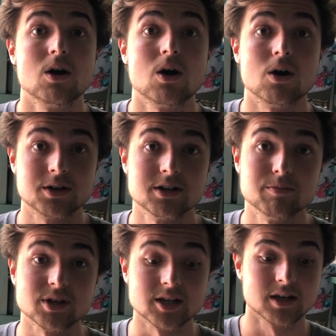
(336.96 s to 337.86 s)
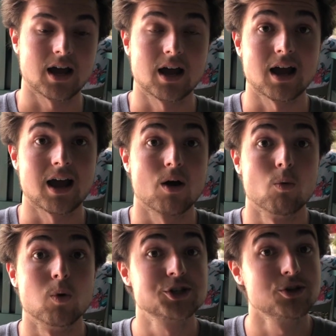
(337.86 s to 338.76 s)
are going to be
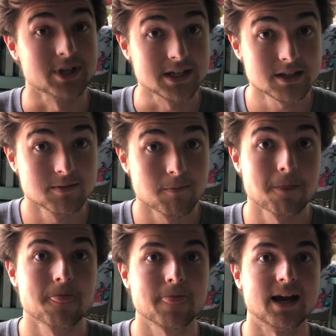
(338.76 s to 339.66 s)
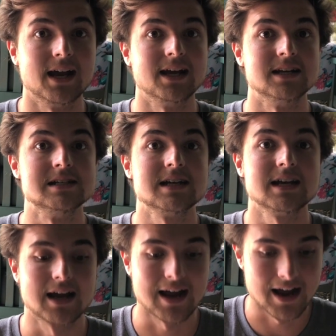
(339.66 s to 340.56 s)
what you eat and
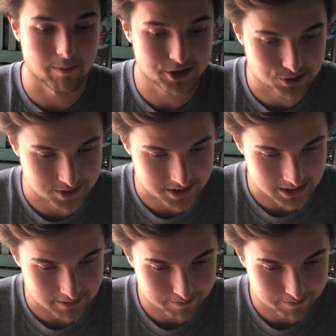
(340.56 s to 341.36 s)
how much you sleep.